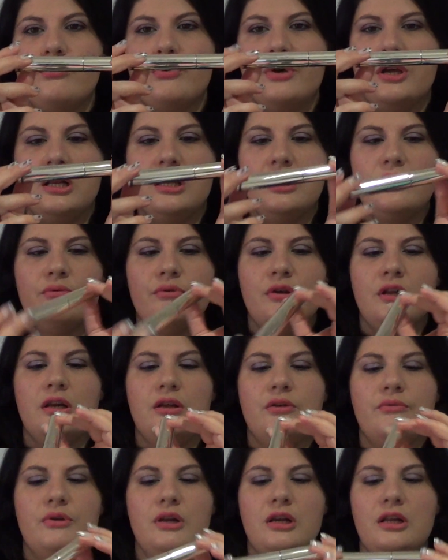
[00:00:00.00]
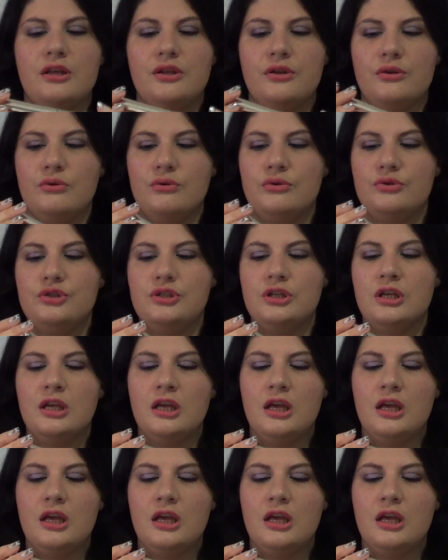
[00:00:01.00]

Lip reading: really huge,